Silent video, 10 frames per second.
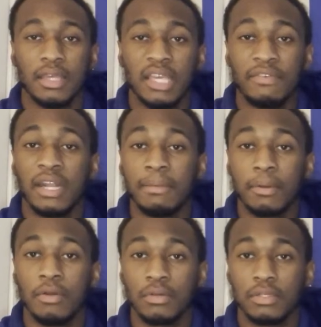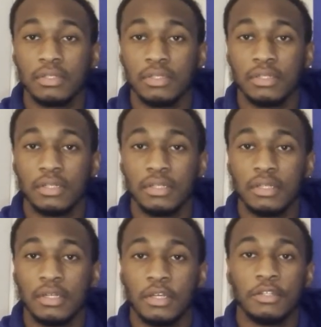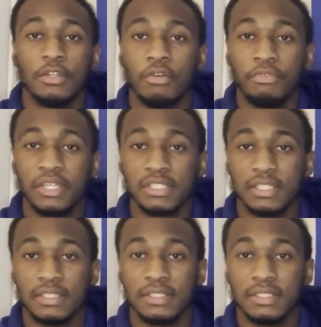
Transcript: if it ain't broke, don't fix it.